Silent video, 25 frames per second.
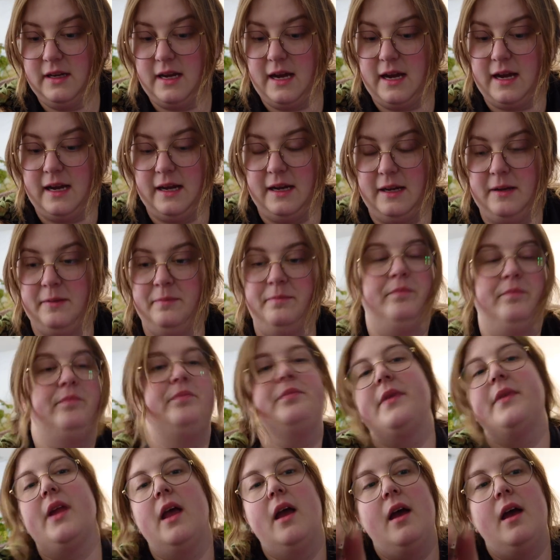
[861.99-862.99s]
Um,
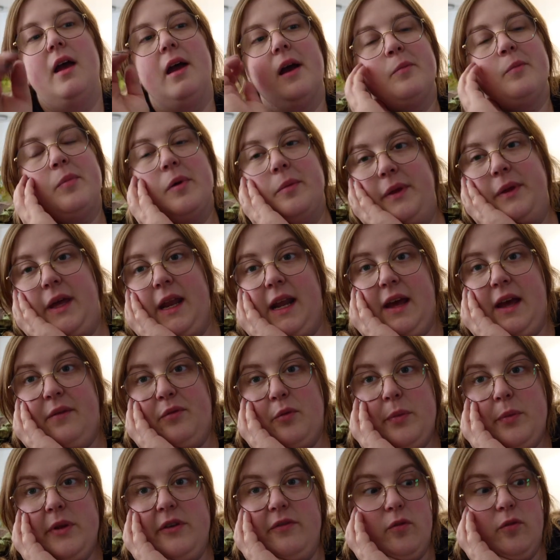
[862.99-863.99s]
probably going to have
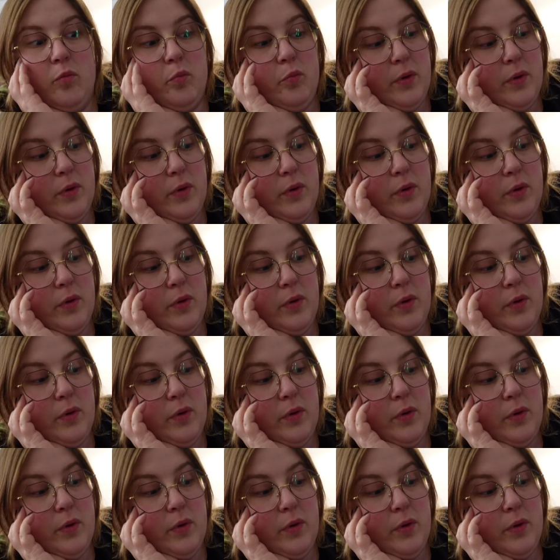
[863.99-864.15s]
a bit of a